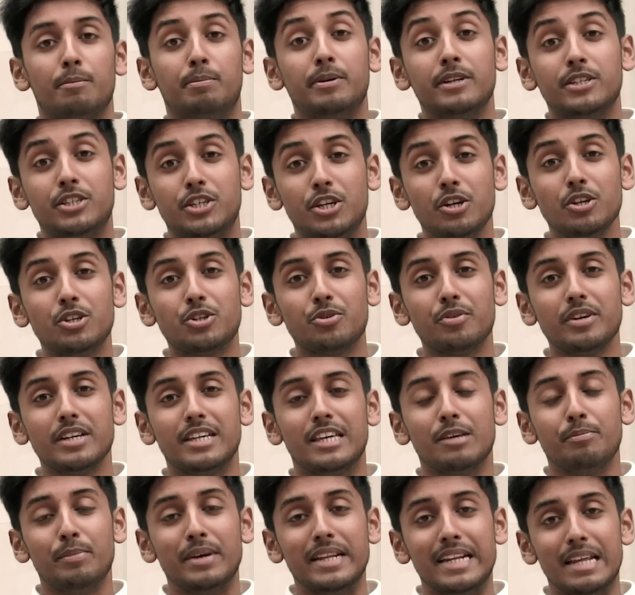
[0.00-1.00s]
But tutoring
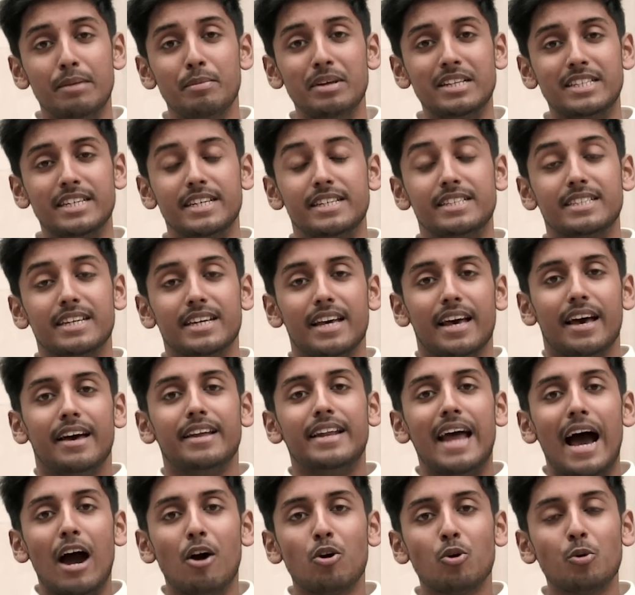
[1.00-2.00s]
can be limited.
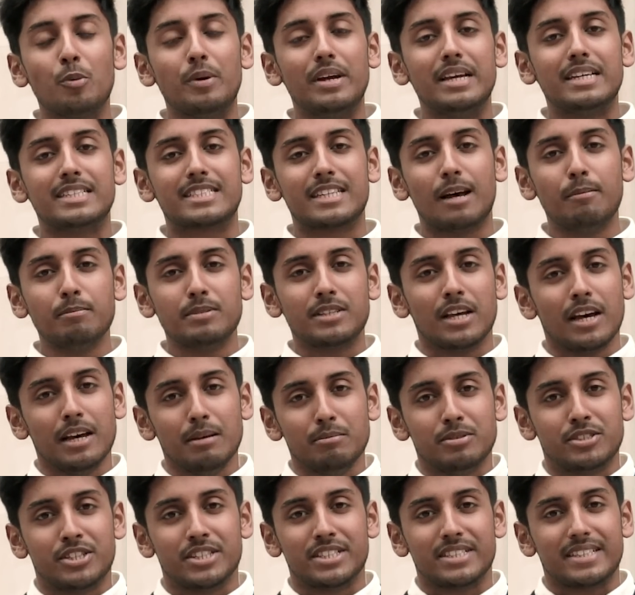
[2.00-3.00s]
An hour a week
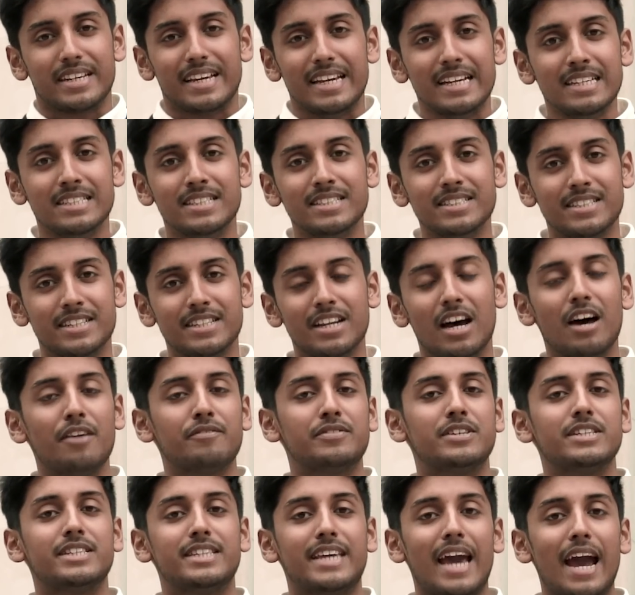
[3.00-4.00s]
sometimes just isn't
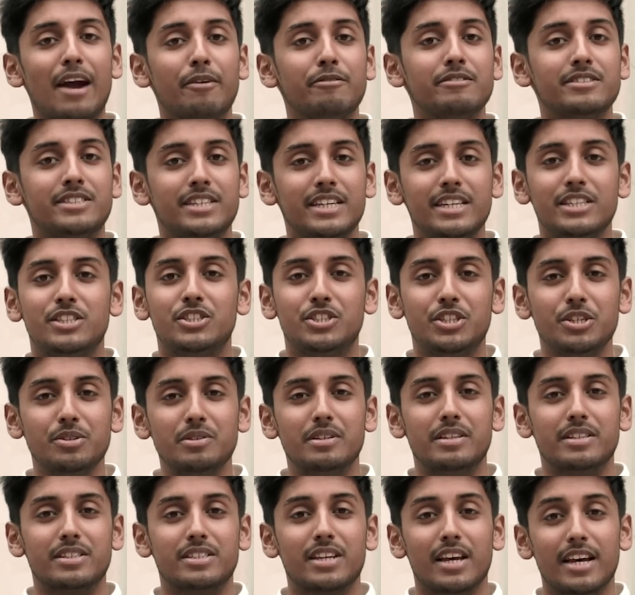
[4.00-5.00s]
enough to guarantee
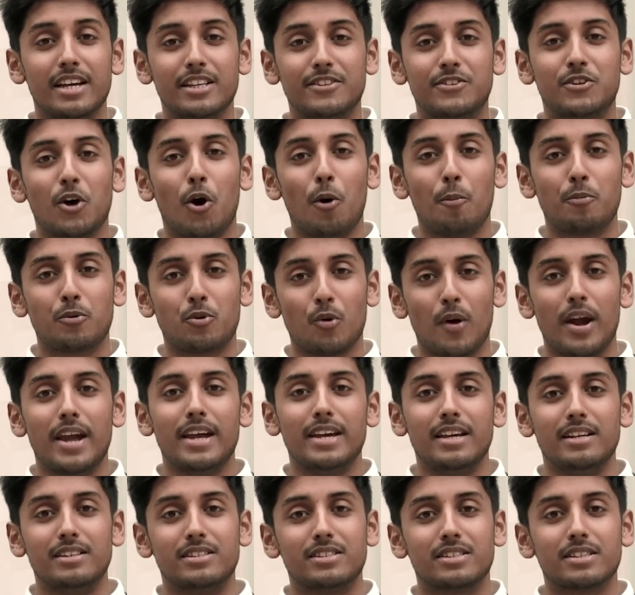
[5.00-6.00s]
students top
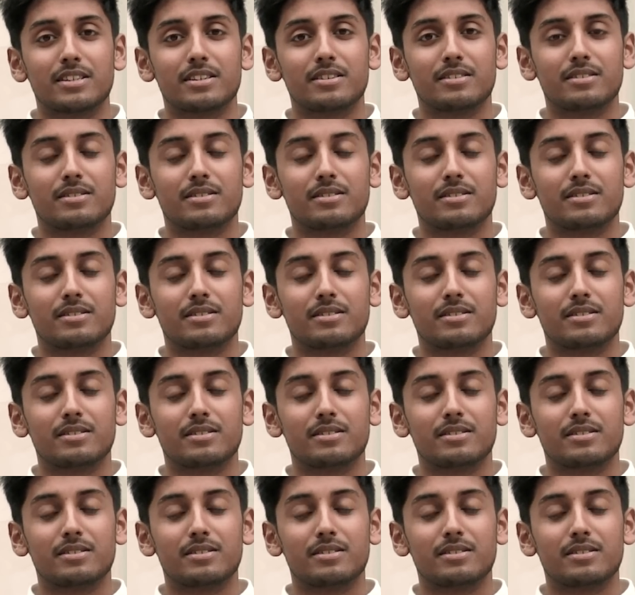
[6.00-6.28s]
grades.